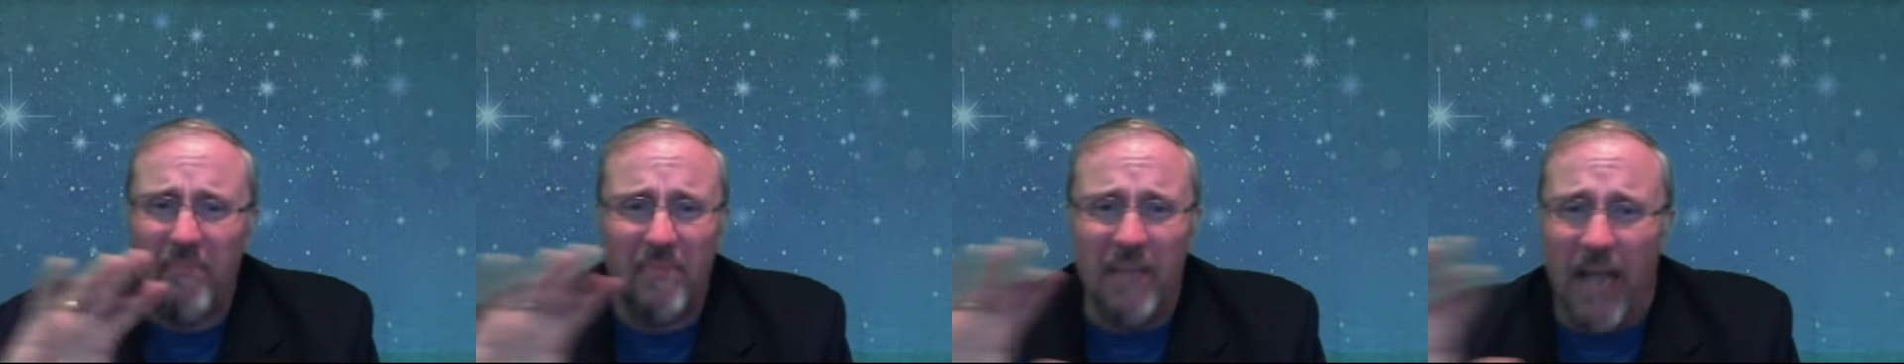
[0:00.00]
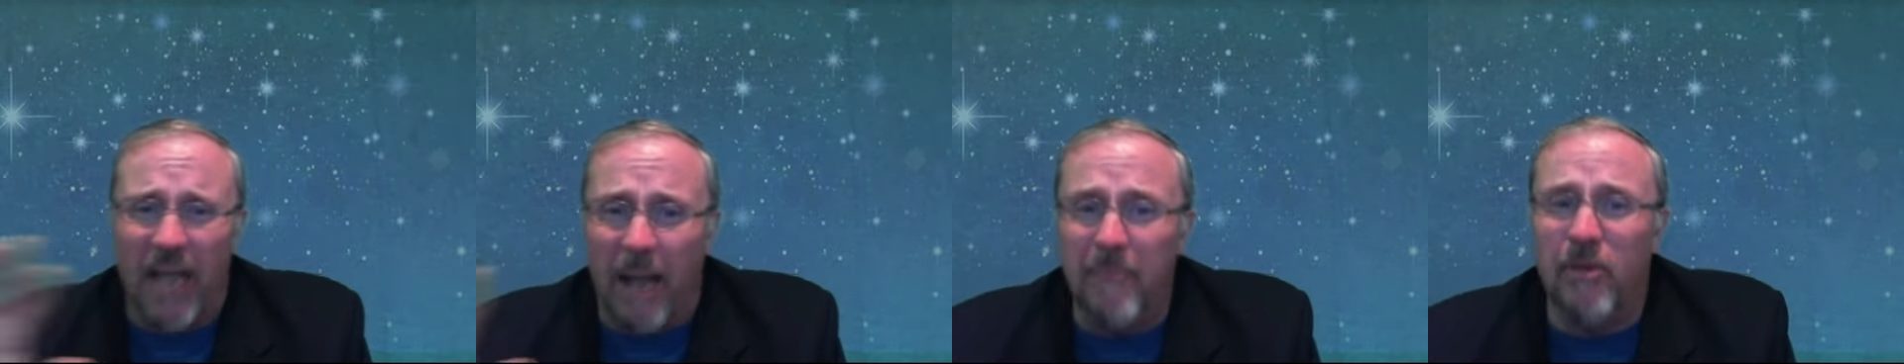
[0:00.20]

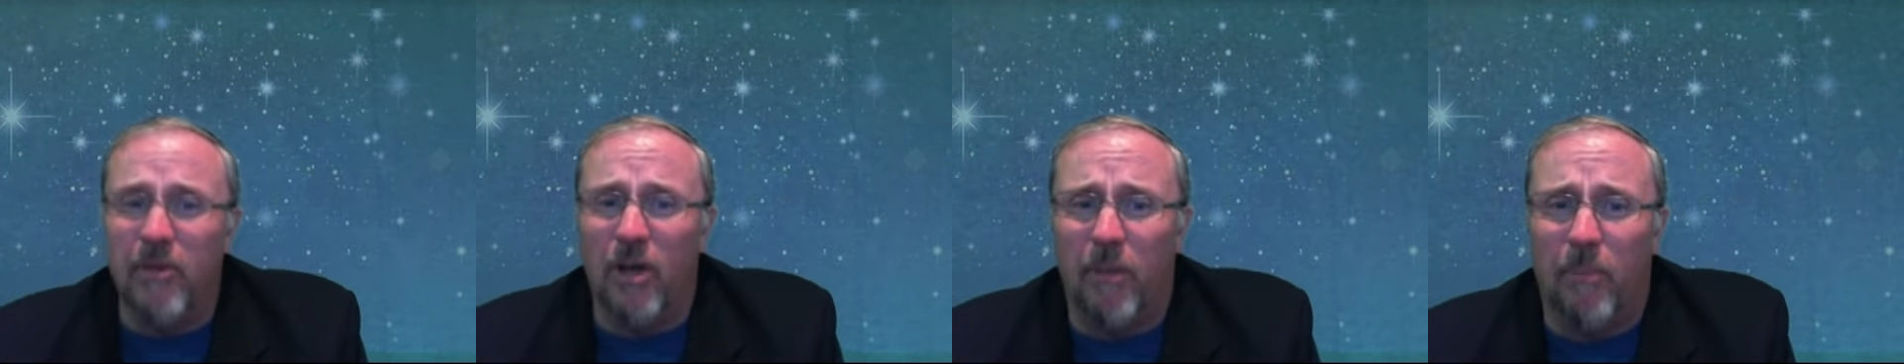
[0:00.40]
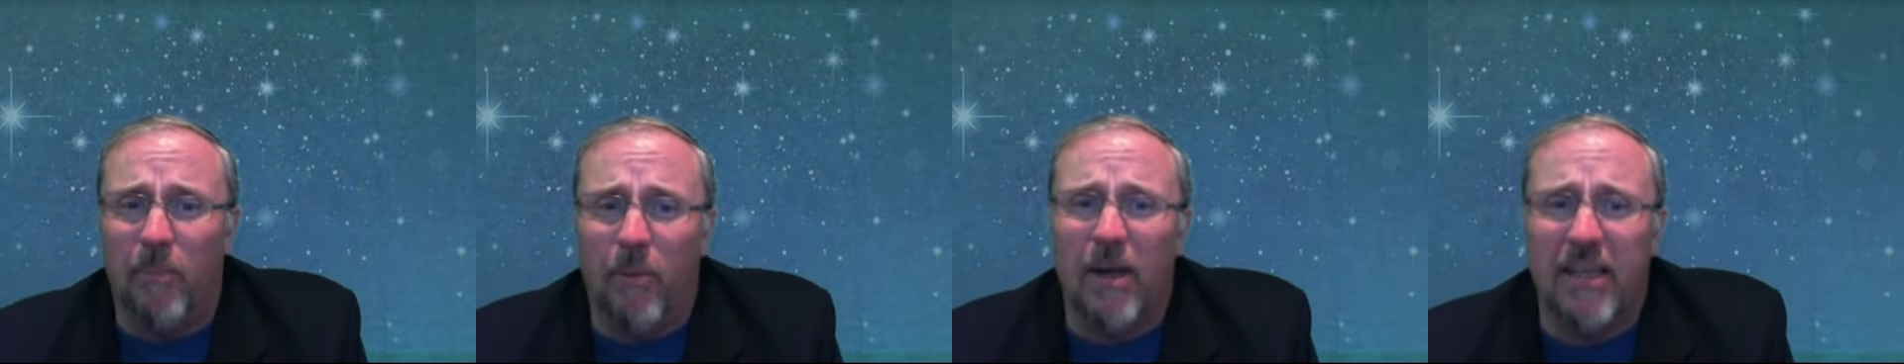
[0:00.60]
I'm going to
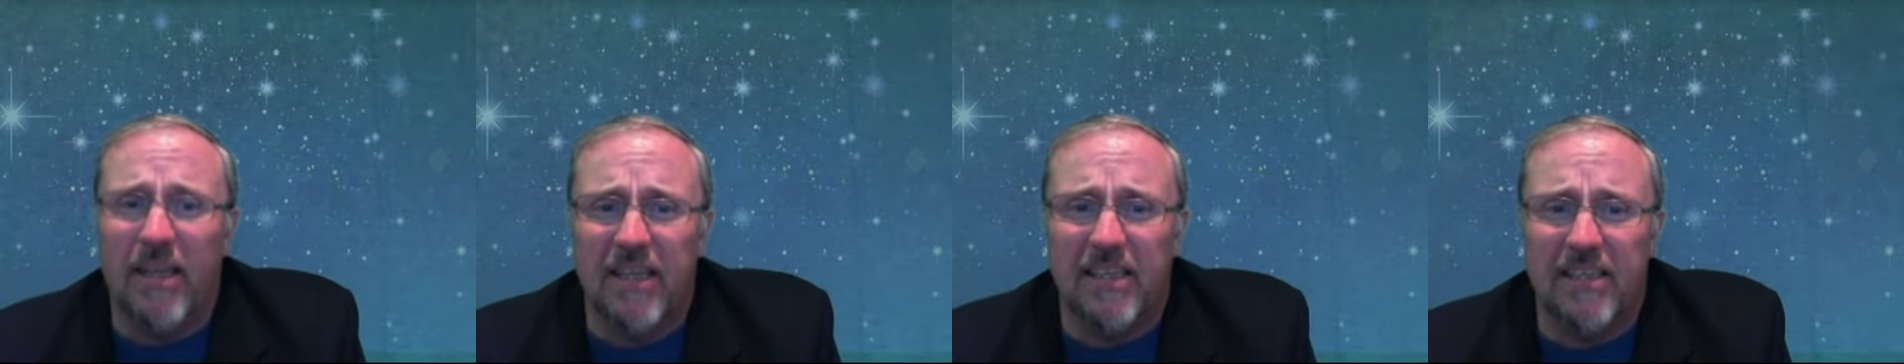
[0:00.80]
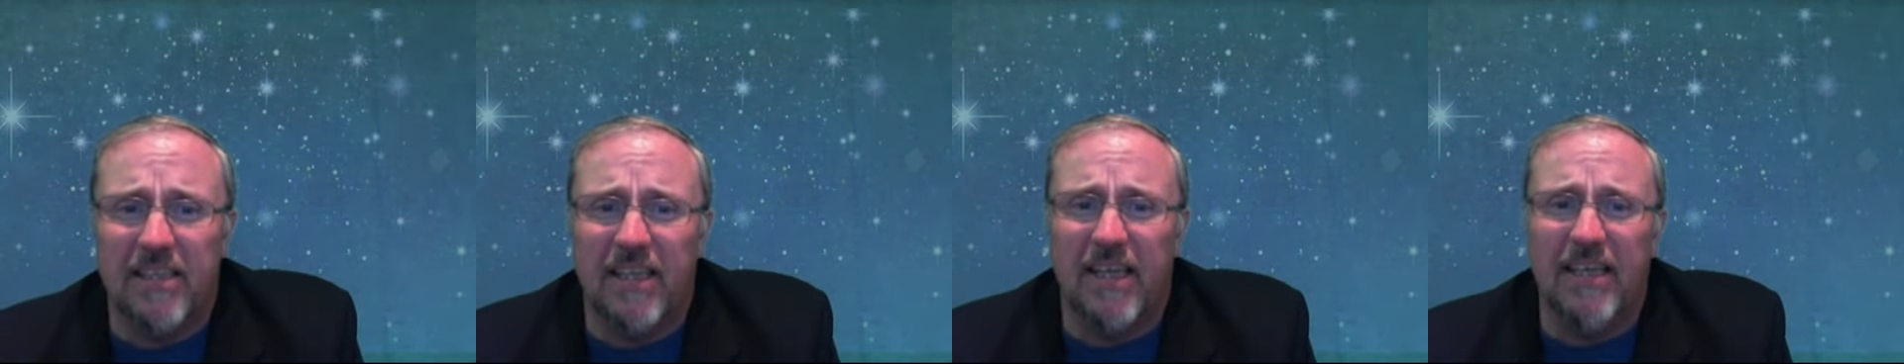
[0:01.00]
break
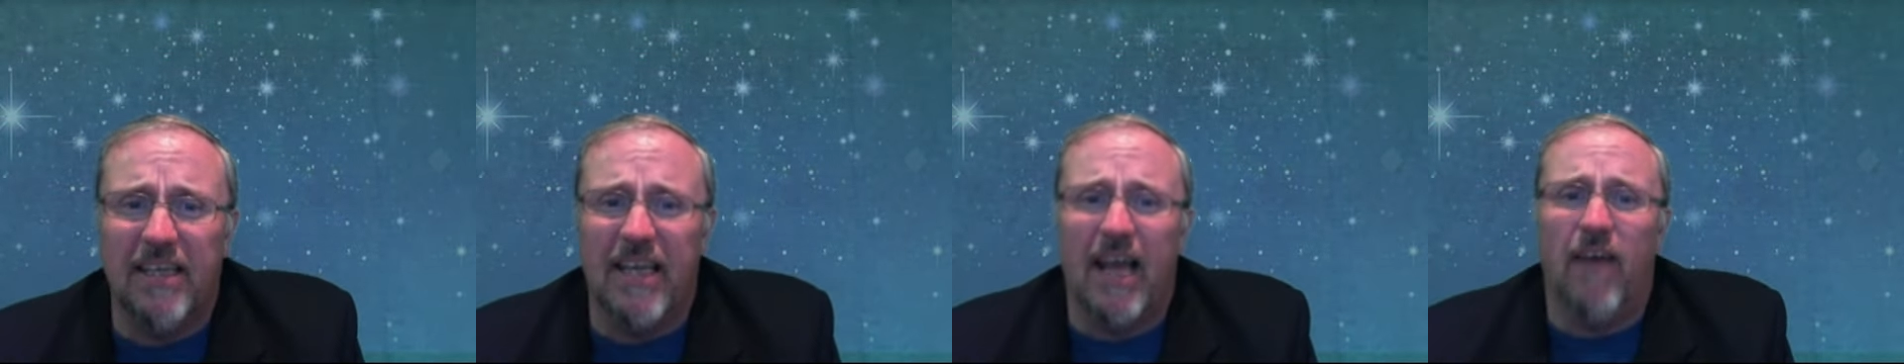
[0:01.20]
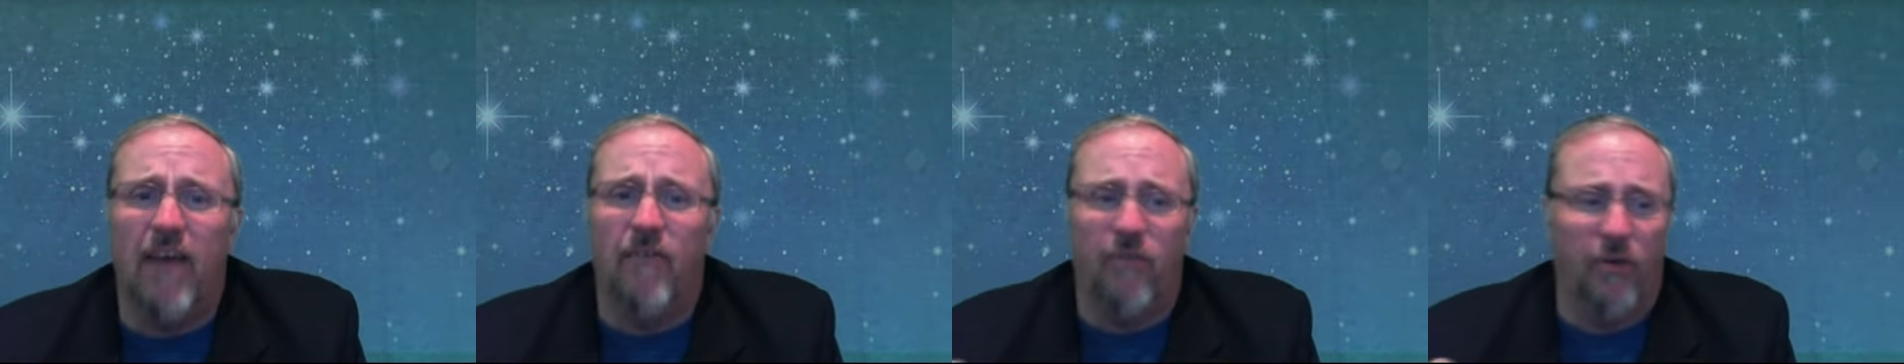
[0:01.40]
this thing
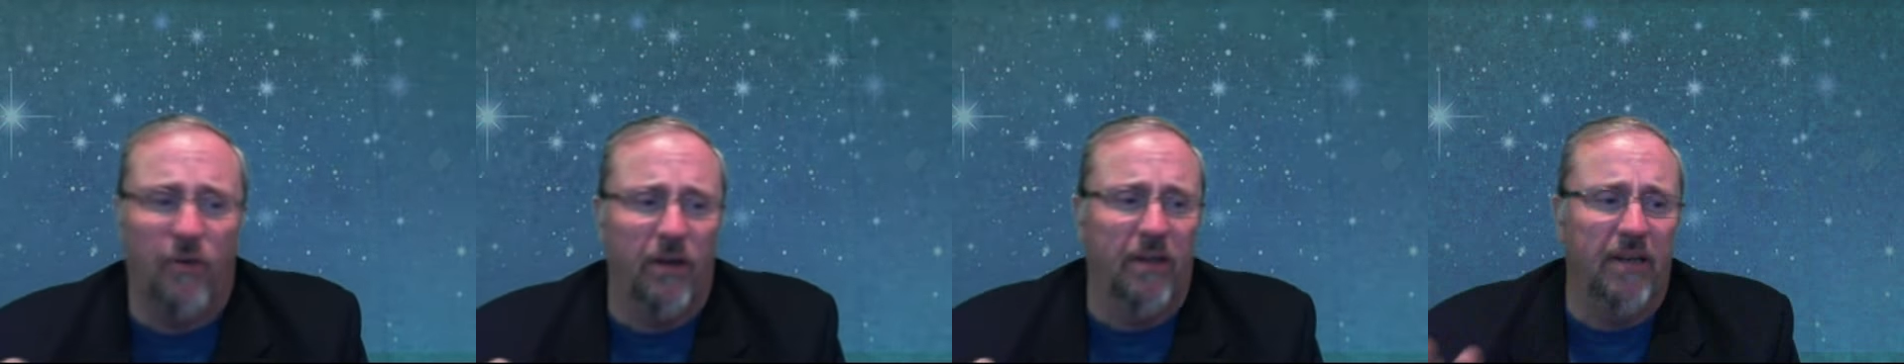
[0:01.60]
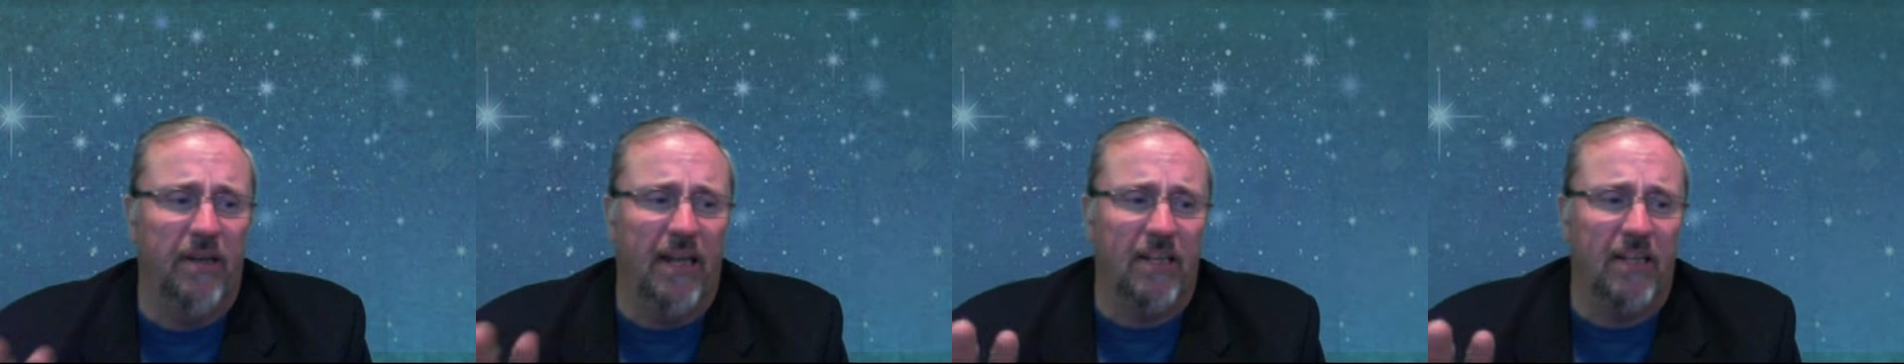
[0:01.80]
down for you
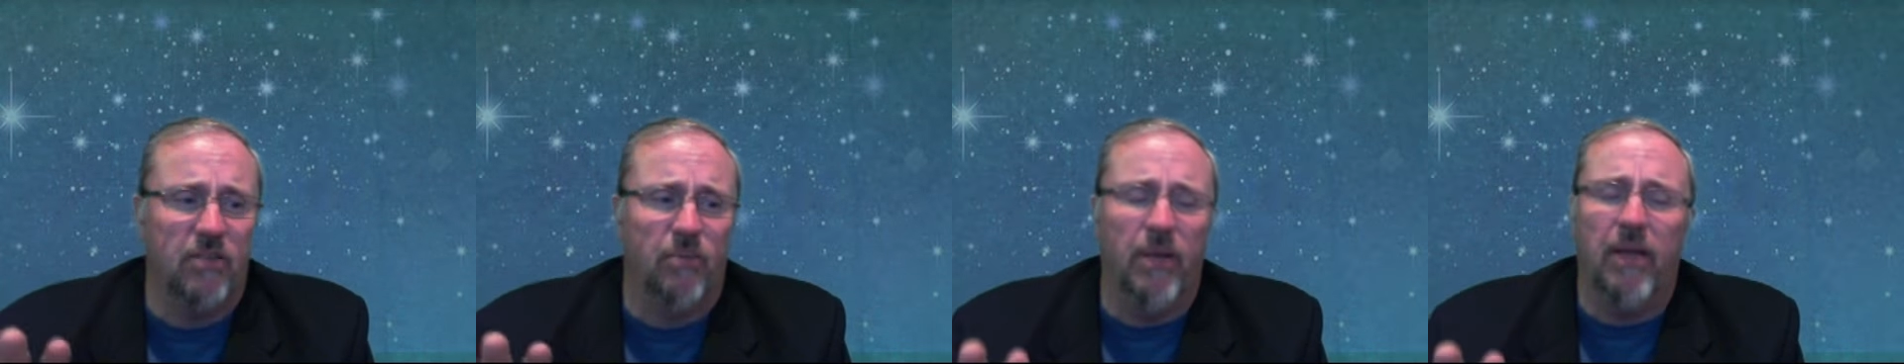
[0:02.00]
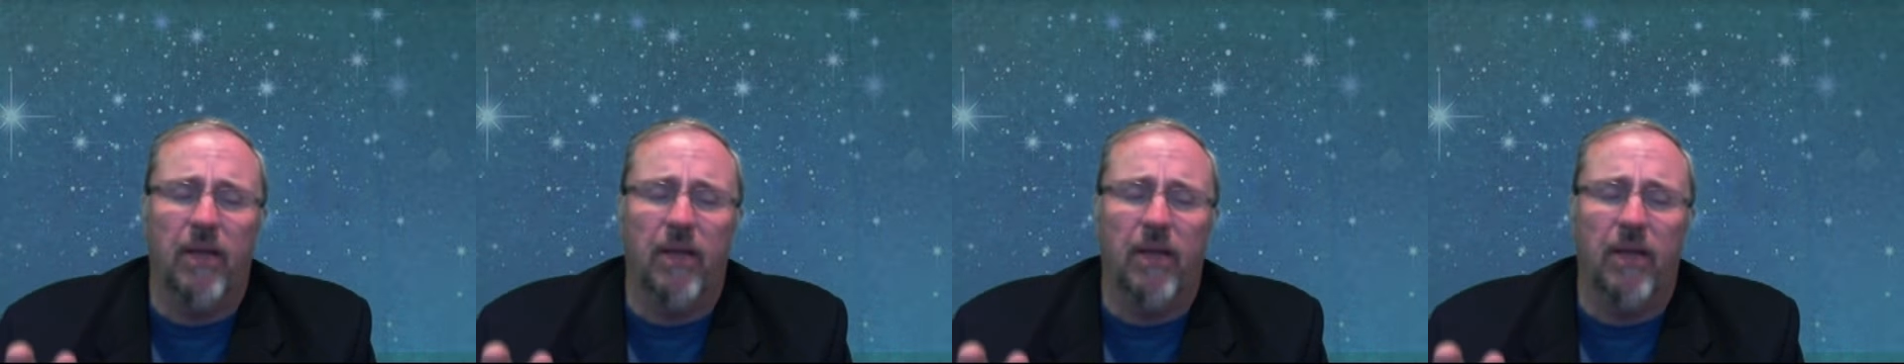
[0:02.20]
next week.